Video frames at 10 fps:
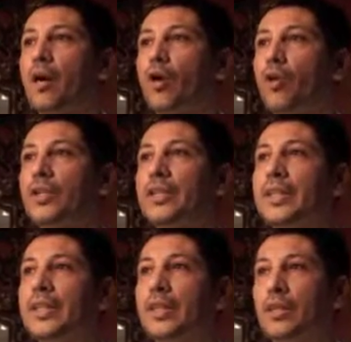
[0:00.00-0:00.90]
Holding
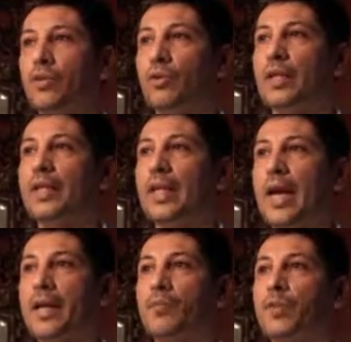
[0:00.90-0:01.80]
the needle in
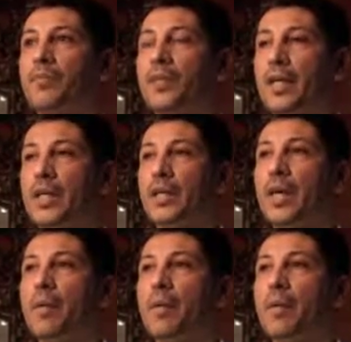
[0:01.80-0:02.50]
line with the vein,